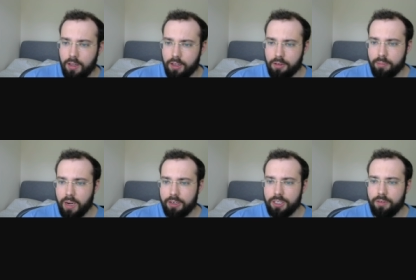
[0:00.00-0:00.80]
The
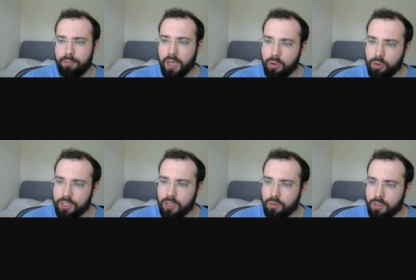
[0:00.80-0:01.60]
comparison of Bitcoin
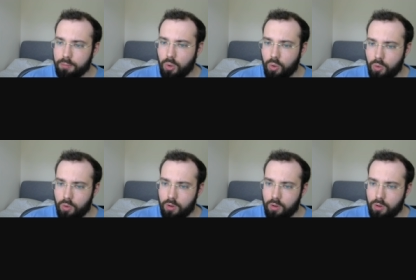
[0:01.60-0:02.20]
to gold is poor.